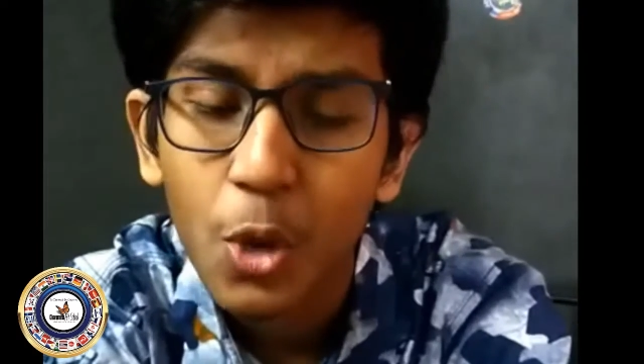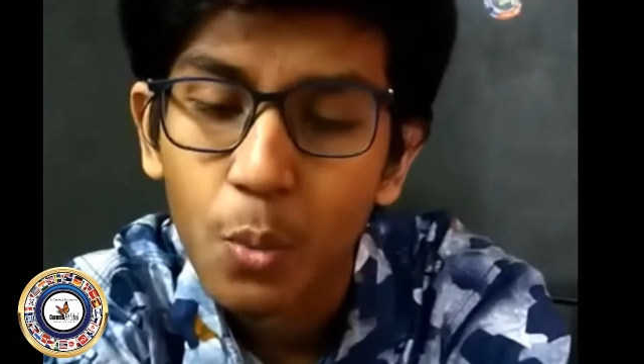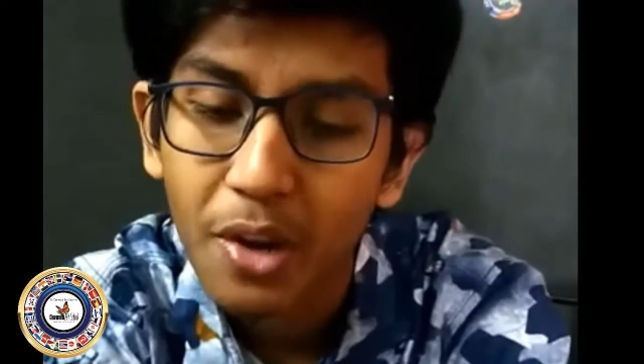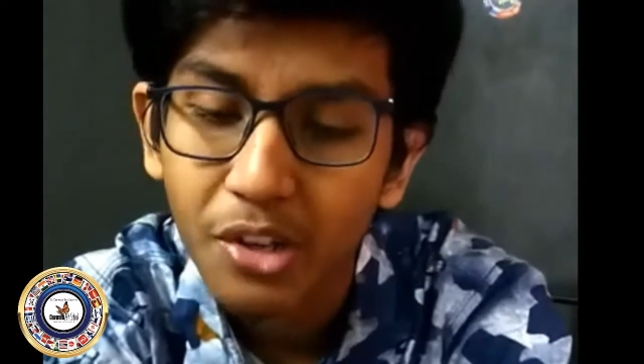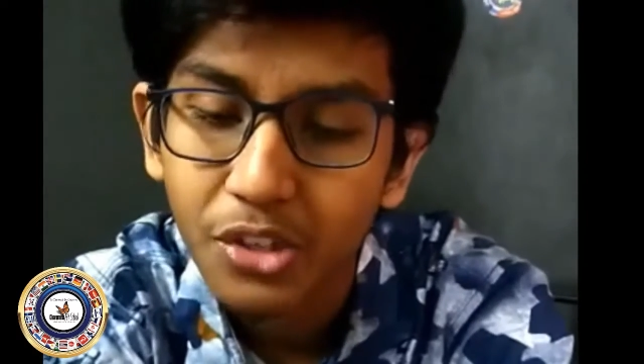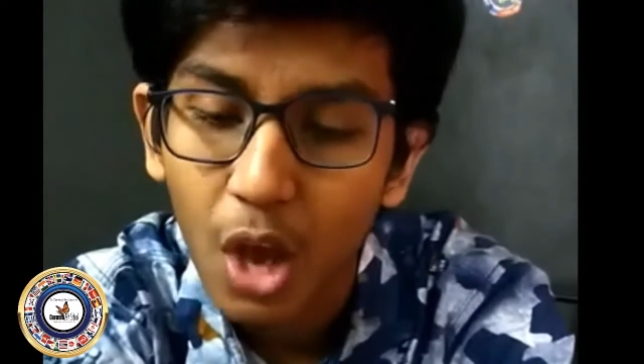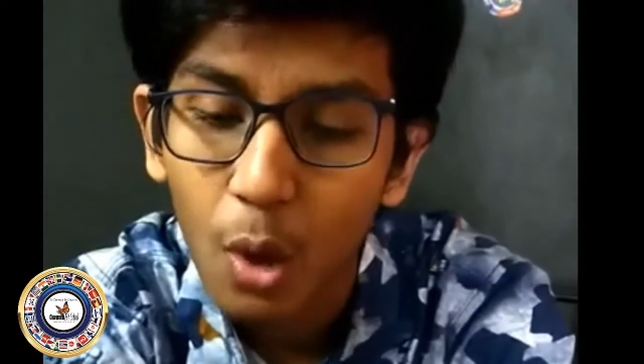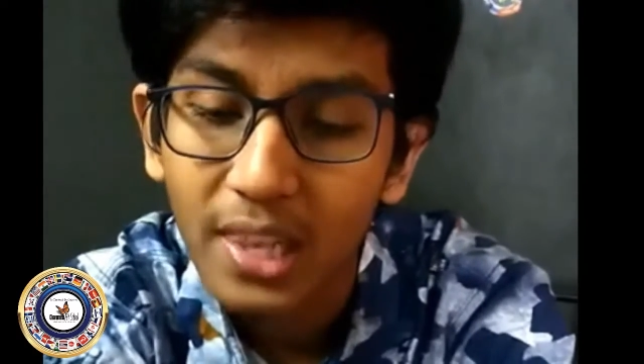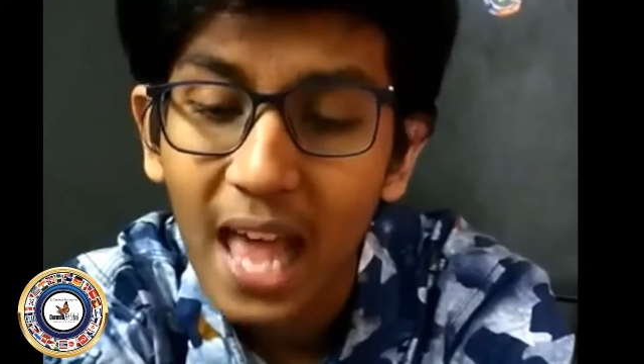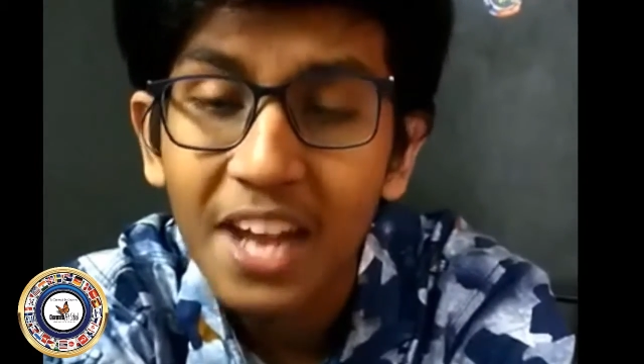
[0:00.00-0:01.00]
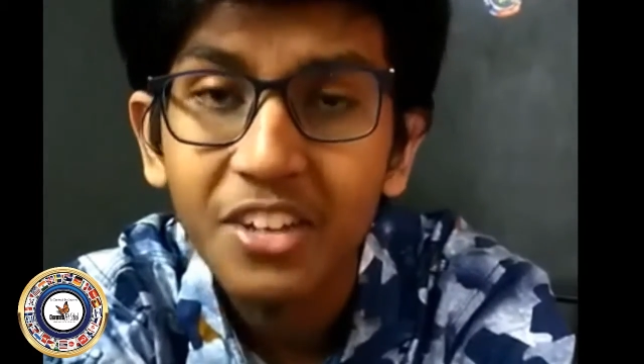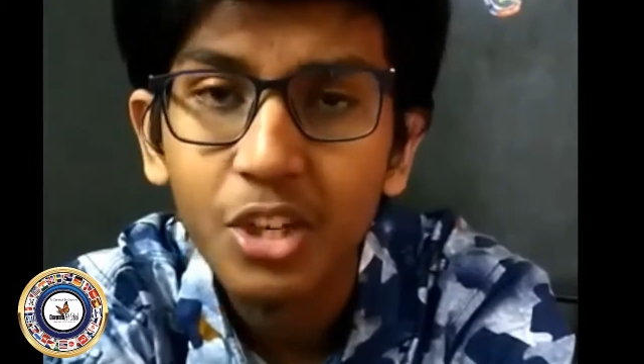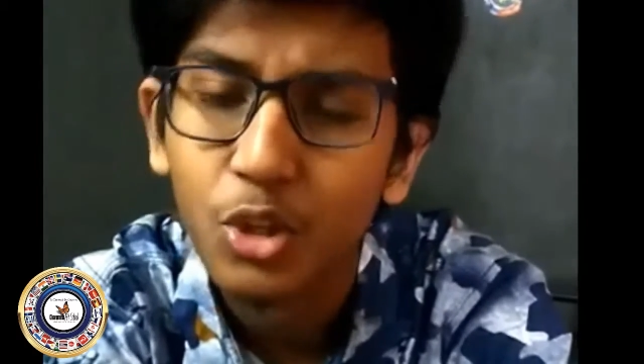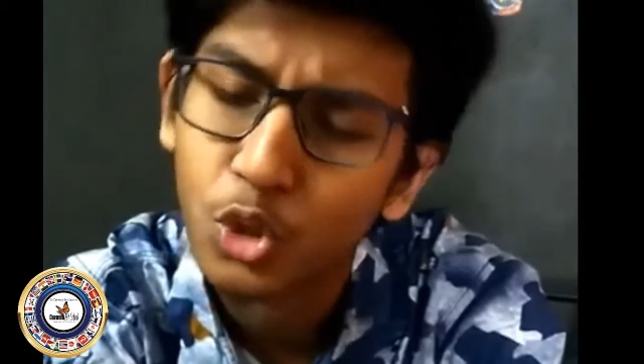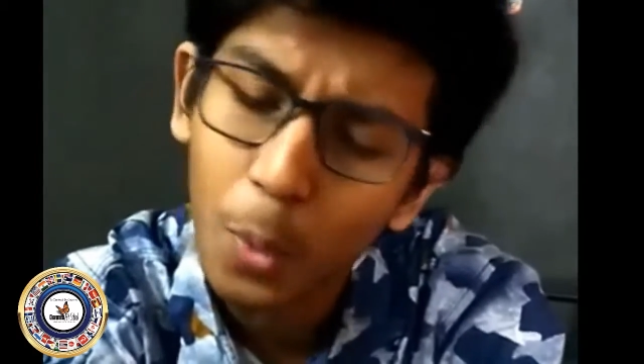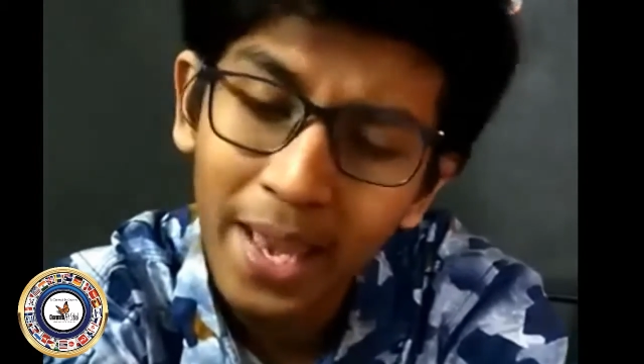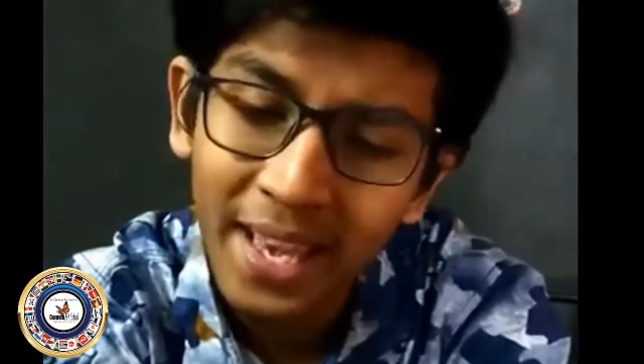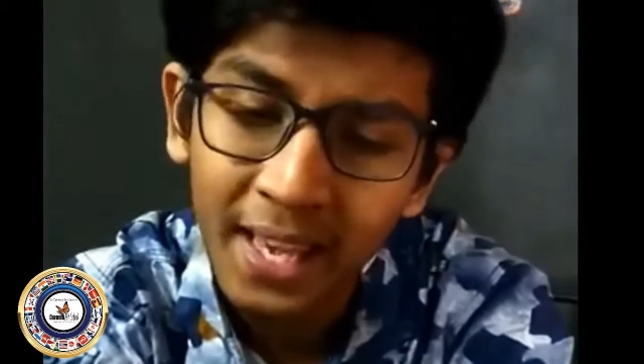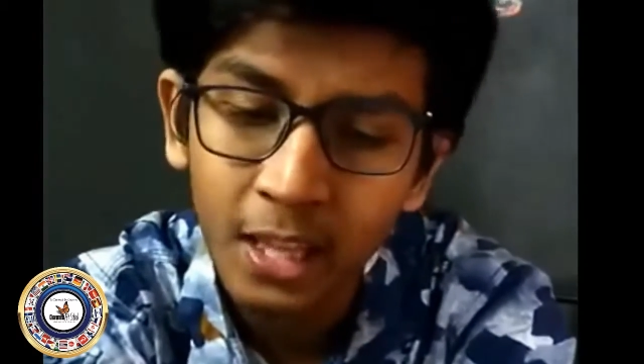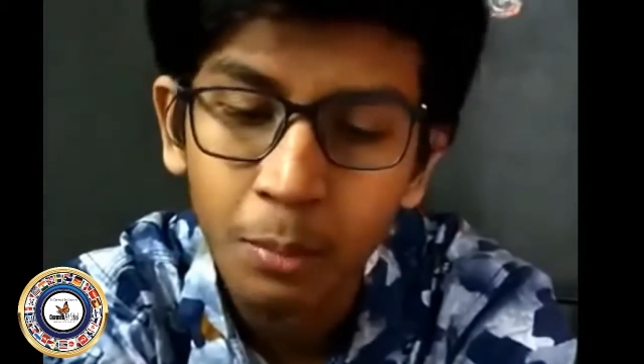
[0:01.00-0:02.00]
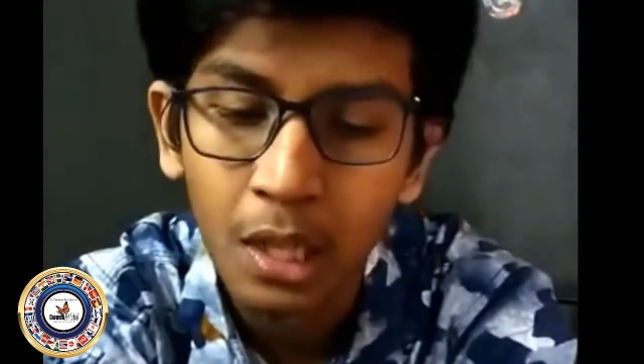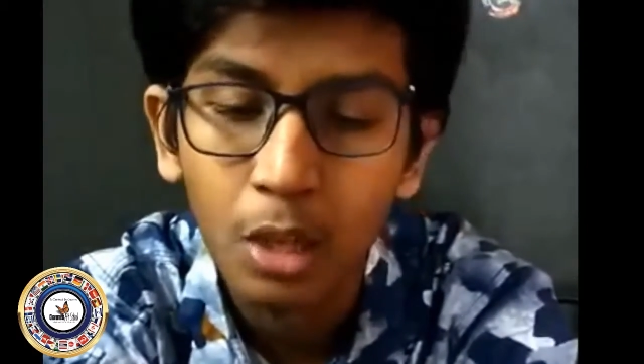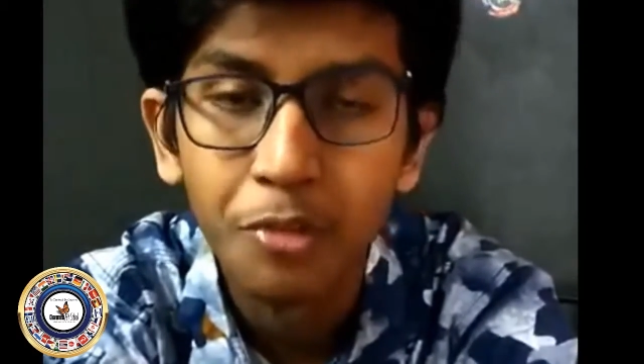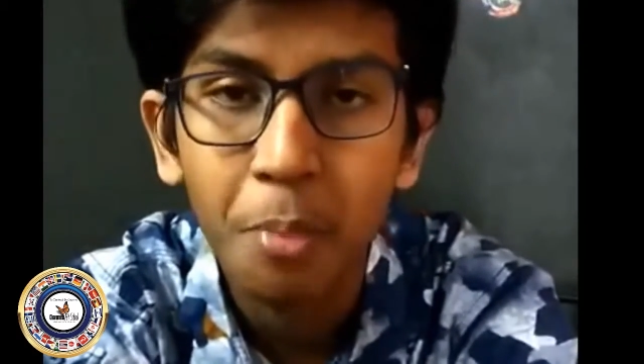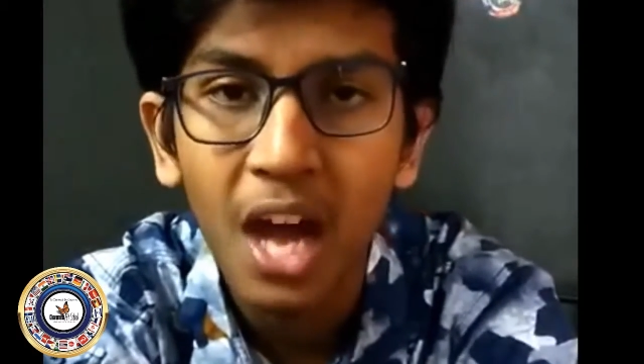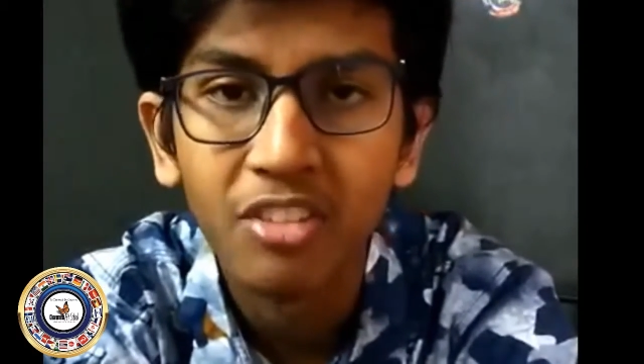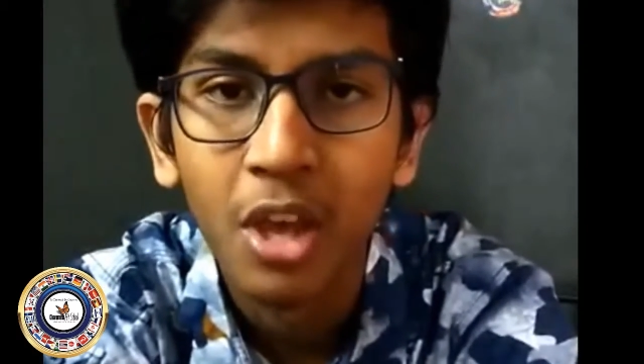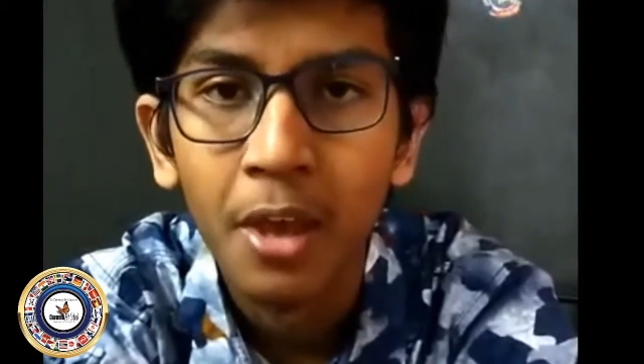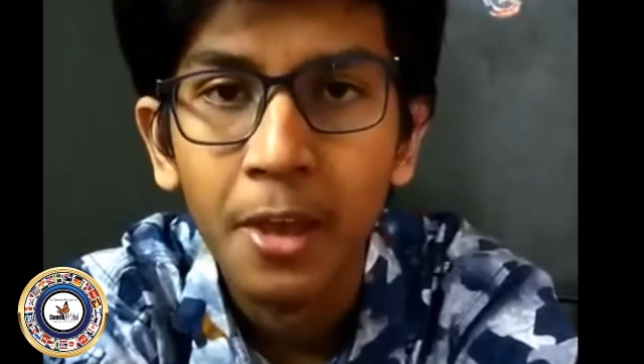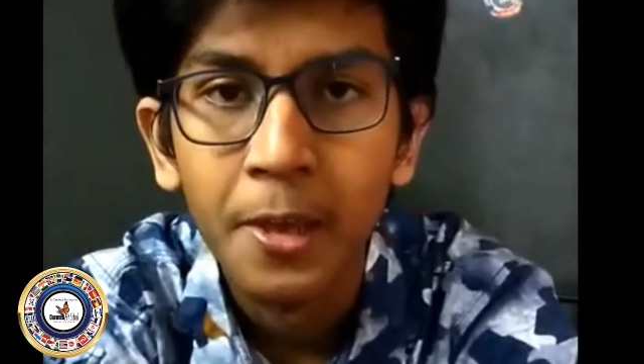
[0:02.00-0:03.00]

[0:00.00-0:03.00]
where he saw a lantern swinging in the middle of the path.